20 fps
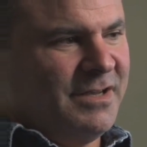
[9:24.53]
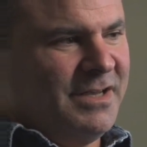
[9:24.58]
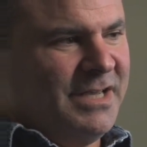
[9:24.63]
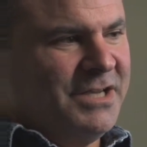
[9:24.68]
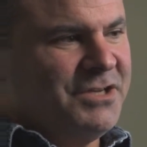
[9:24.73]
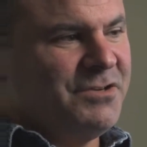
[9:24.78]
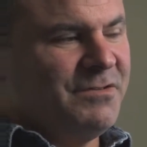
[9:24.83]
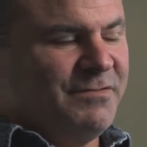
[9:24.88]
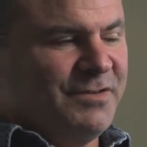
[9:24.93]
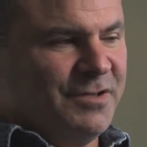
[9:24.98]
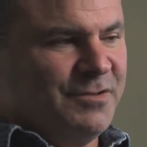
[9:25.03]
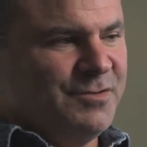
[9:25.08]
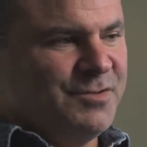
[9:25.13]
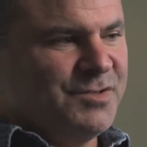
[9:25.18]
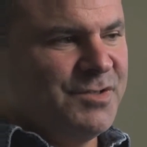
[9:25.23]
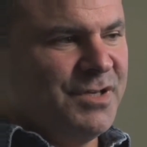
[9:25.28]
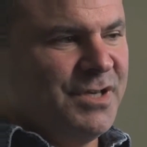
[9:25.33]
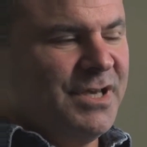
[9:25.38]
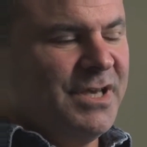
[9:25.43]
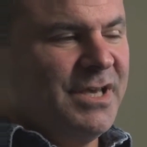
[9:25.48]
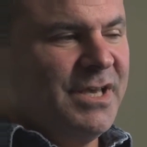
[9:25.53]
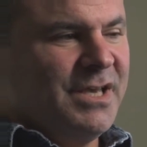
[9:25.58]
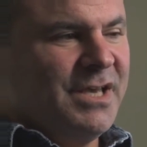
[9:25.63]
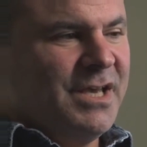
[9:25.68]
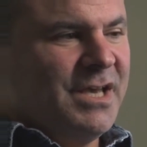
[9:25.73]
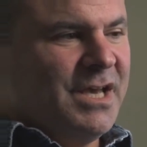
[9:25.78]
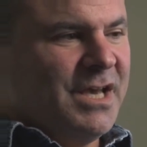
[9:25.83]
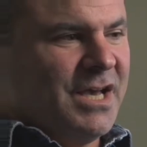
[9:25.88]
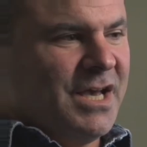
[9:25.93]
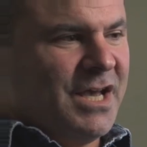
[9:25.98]
interviews
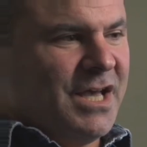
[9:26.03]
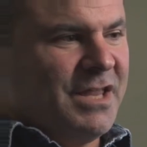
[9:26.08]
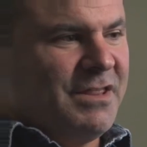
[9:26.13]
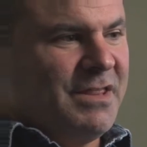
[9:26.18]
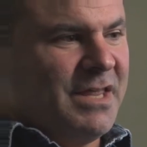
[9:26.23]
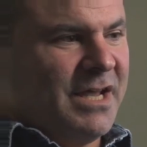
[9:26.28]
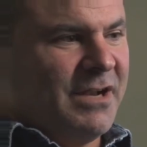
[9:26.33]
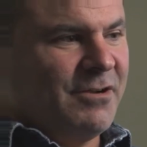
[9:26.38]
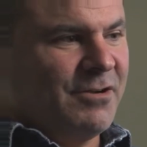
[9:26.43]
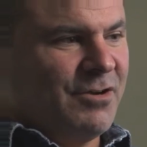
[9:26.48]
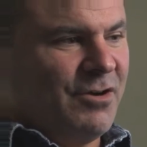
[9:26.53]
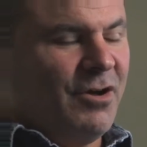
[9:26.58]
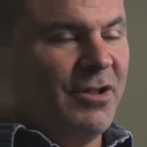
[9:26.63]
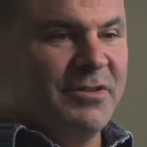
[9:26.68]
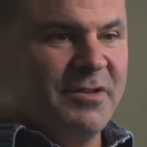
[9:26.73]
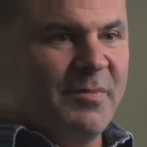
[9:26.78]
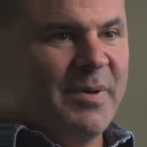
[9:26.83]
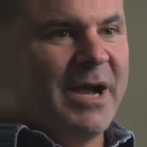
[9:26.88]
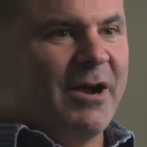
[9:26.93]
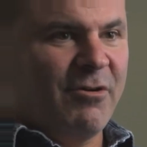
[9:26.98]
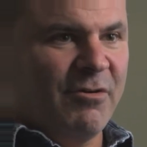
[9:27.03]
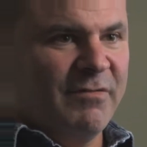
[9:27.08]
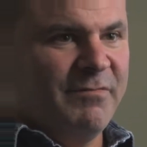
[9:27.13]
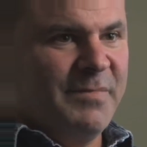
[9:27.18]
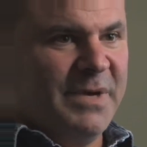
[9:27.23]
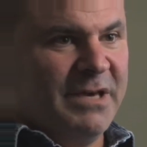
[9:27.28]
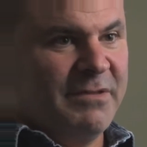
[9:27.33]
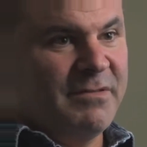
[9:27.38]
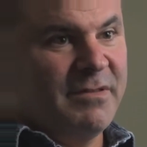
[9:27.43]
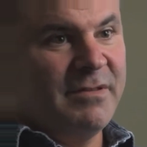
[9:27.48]
that are called The Power of
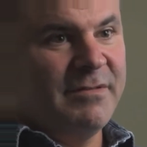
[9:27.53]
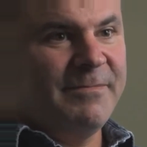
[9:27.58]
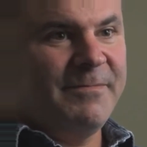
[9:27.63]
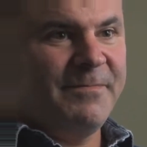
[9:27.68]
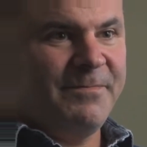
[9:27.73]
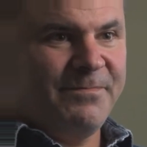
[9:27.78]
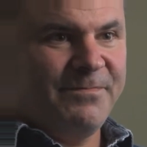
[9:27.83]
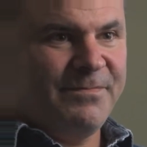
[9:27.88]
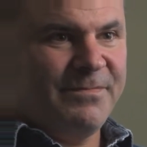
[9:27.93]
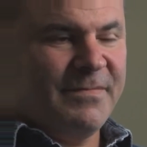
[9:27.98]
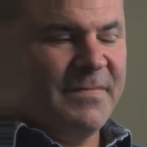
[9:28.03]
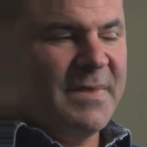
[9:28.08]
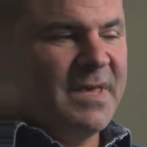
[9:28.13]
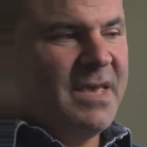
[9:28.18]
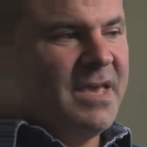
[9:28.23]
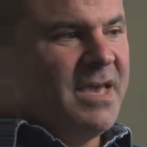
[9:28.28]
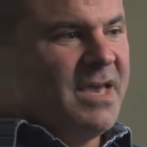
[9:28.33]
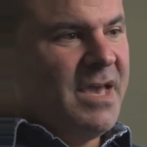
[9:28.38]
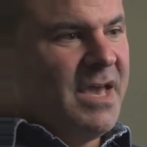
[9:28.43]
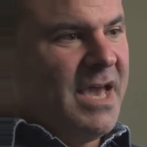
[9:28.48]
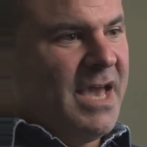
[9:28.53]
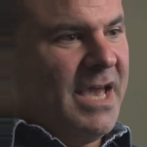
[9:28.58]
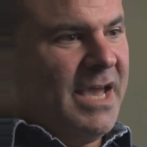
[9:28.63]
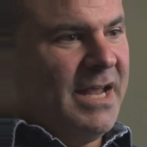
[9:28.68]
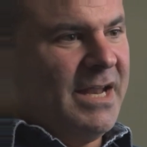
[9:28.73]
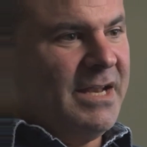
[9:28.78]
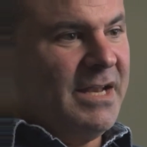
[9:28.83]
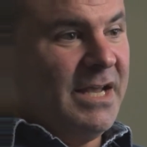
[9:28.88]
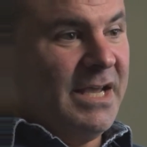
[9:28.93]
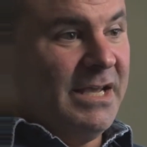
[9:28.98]
Myth.
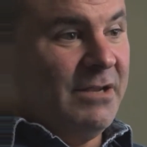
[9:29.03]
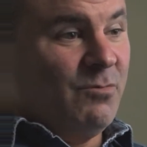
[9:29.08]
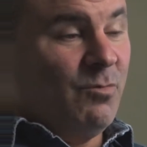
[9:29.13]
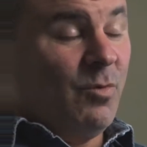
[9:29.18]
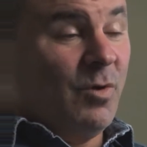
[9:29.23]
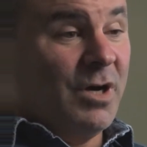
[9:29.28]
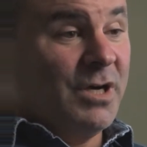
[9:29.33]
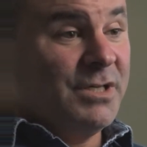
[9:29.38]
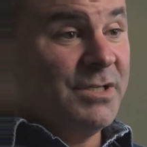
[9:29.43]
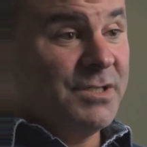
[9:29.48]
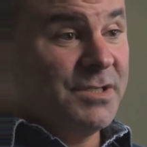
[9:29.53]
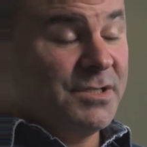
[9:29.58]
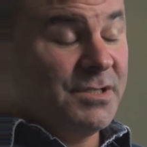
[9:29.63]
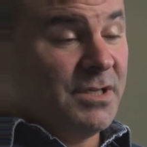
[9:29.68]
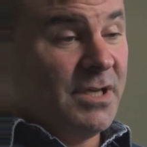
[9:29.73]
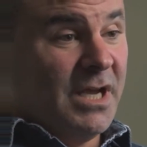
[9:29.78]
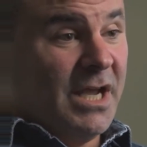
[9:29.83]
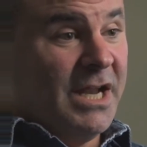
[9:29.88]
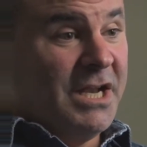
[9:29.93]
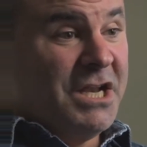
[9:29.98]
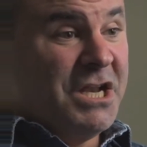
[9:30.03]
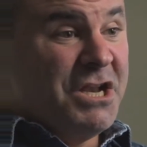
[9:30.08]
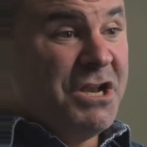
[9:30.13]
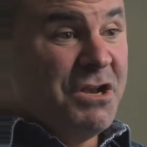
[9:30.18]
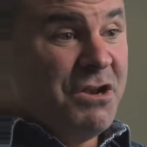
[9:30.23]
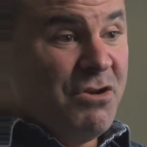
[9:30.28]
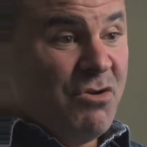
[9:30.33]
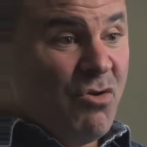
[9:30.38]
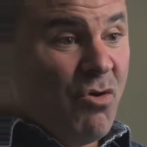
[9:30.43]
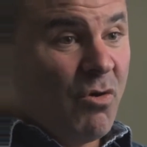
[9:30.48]
And it was an
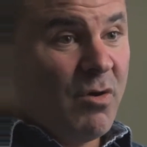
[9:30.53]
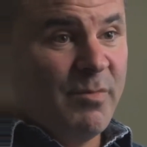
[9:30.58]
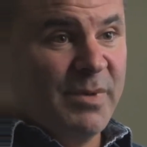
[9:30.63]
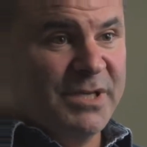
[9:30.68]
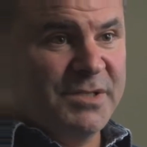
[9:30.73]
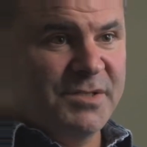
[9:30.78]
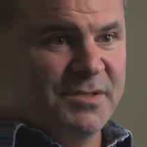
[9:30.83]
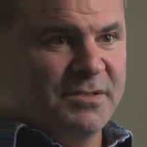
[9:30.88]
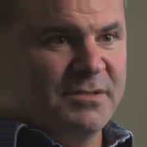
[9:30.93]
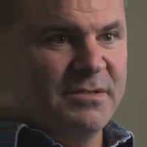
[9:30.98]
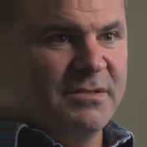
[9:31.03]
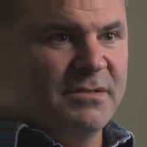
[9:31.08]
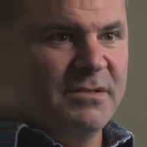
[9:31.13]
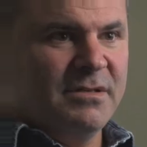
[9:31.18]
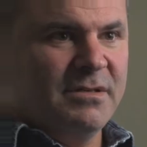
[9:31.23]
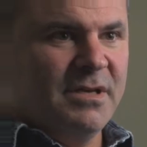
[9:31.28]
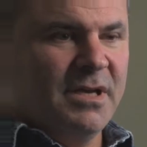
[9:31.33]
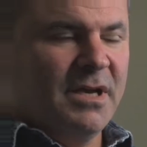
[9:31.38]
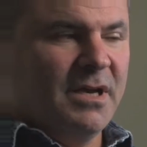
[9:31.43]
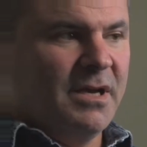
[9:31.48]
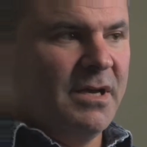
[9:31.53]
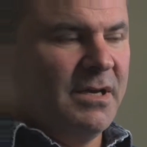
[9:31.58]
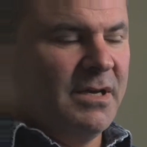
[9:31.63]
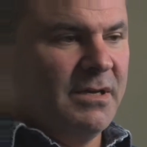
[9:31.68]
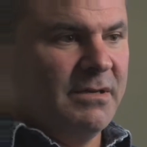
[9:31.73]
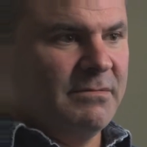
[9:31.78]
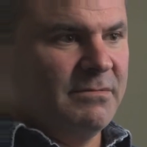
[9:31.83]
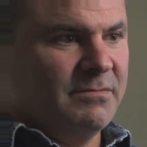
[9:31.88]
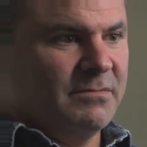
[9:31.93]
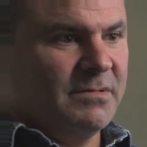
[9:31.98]
enormous
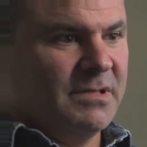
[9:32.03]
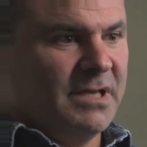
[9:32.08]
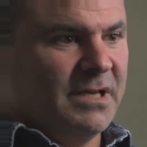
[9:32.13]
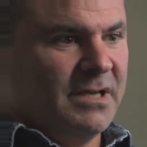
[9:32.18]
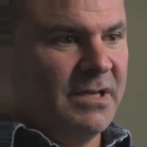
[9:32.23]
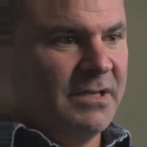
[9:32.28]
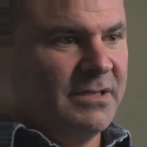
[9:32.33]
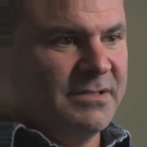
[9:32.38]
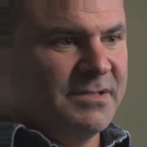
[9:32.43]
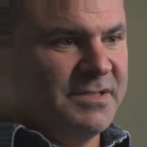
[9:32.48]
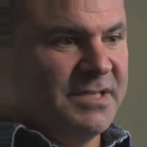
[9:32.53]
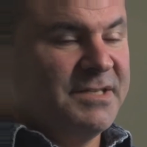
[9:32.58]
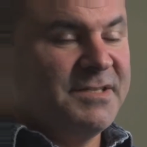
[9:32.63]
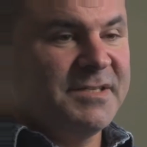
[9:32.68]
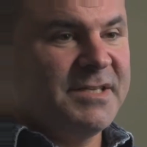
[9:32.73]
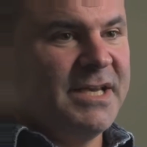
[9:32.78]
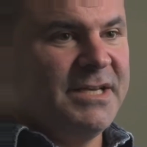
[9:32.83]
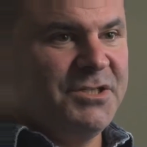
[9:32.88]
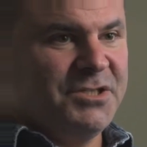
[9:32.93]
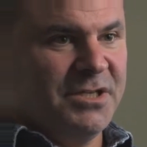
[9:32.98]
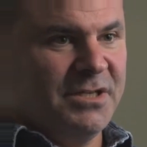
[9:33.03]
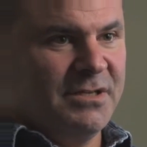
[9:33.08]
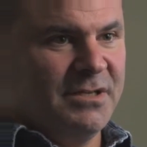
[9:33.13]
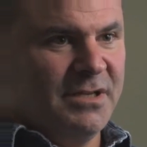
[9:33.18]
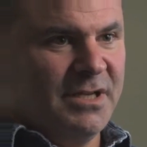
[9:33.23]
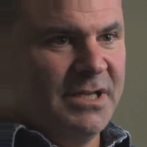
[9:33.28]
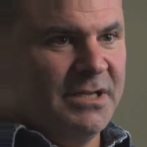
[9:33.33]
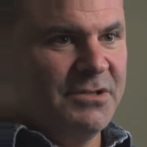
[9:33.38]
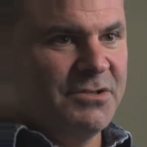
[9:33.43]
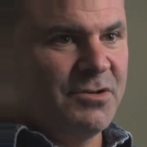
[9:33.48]
sensation
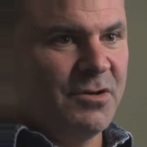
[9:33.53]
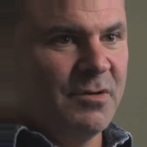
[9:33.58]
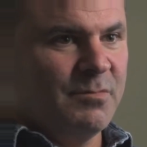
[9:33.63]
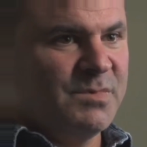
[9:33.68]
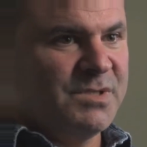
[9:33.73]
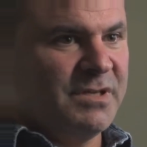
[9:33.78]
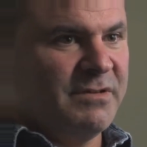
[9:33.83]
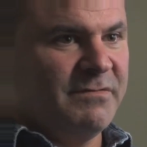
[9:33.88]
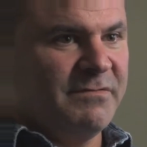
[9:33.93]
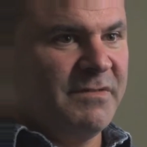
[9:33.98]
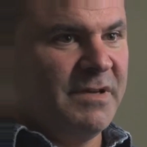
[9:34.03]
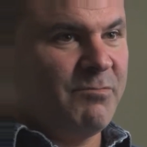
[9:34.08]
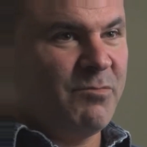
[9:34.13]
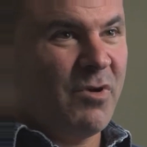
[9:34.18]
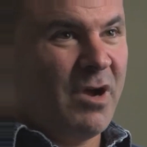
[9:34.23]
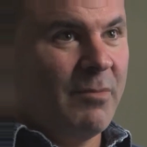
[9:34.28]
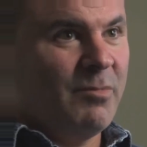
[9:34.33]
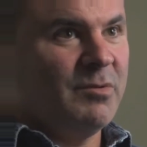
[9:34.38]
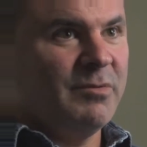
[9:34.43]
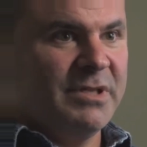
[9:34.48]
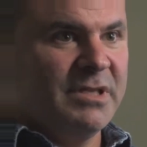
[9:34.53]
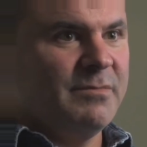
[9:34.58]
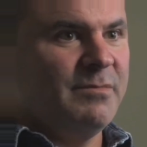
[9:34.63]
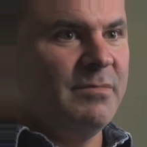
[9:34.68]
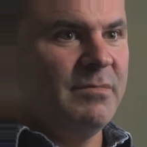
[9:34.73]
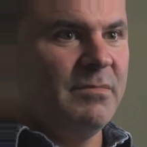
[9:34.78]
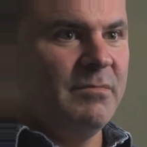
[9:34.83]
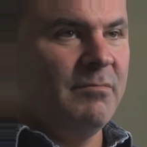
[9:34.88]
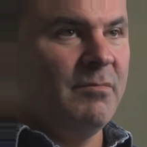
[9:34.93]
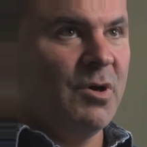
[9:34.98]
in terms of probably the
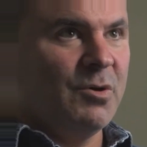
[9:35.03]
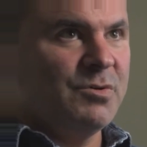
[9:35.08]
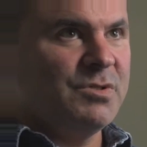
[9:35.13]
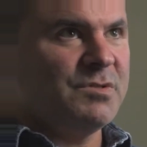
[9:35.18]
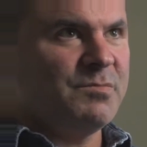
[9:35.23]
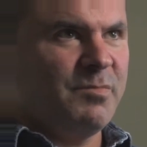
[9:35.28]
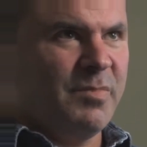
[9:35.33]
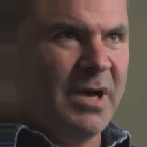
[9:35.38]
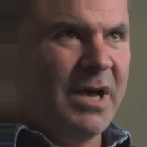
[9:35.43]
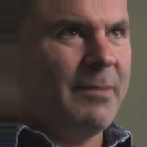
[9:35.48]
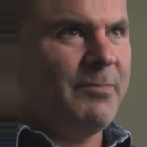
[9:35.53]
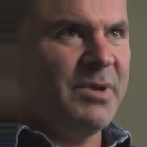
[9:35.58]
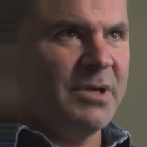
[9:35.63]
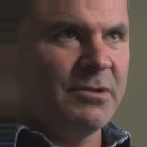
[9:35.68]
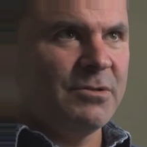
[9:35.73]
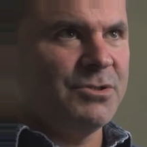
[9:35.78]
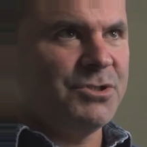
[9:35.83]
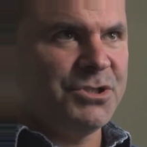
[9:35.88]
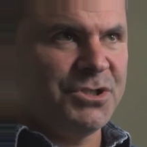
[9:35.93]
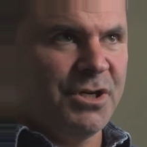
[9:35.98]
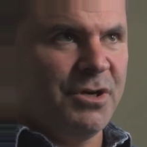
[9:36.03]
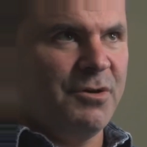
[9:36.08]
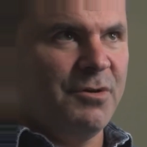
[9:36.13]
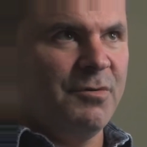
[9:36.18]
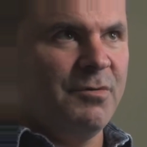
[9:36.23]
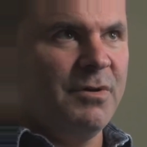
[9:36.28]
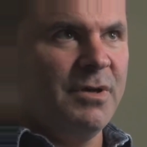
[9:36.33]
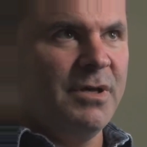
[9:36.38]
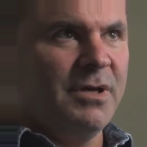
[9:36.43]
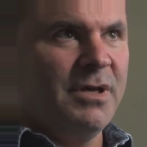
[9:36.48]
most popular show